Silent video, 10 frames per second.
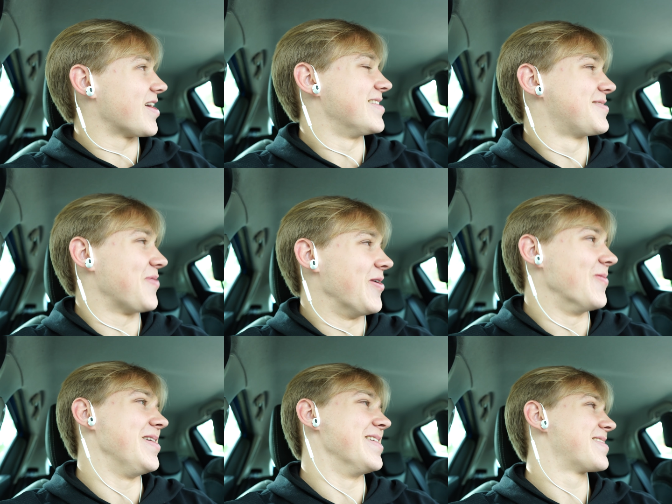chest per
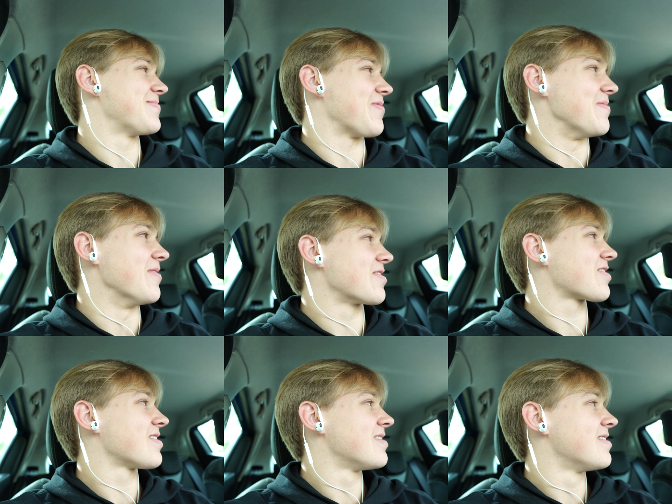week, pretty much.
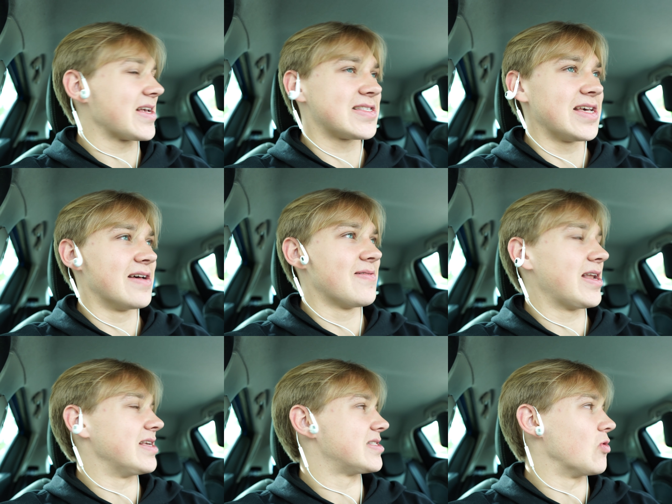That's it,
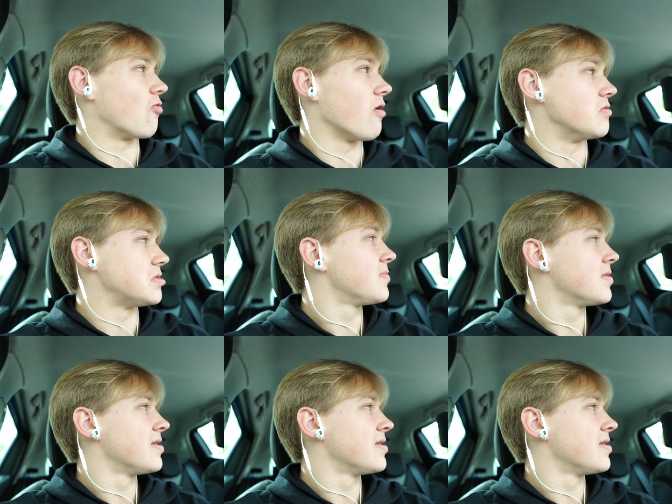and it still grows.